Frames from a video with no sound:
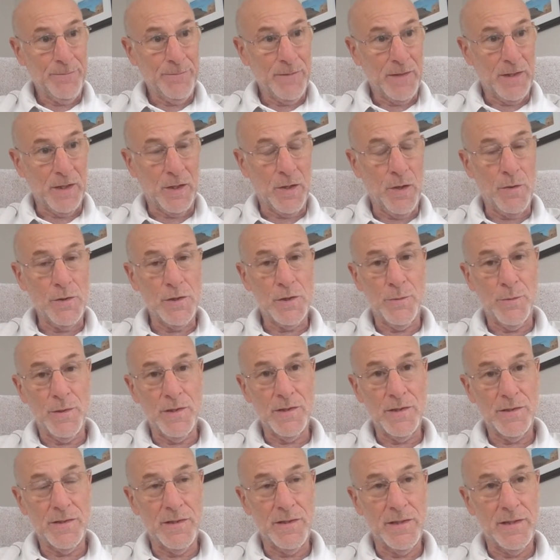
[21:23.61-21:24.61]
The coach
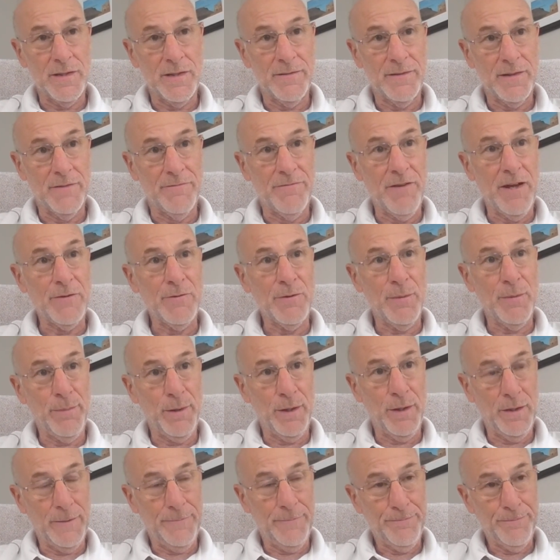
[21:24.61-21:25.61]
was the
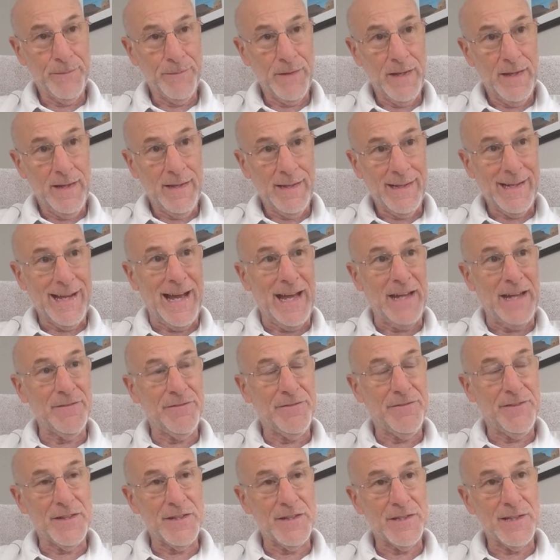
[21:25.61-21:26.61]
venerable Cotton
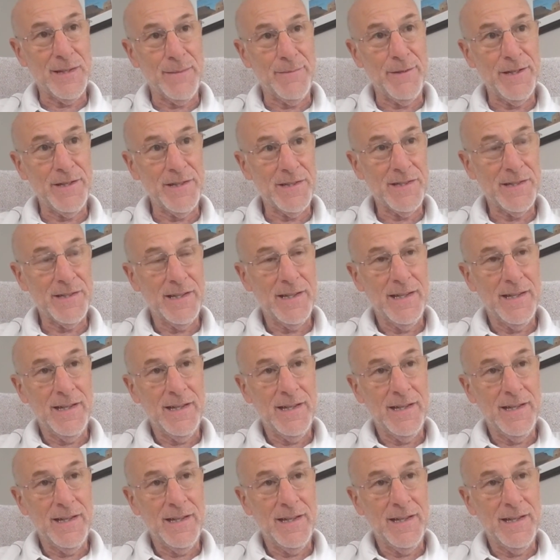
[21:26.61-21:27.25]
Fitzsimmons.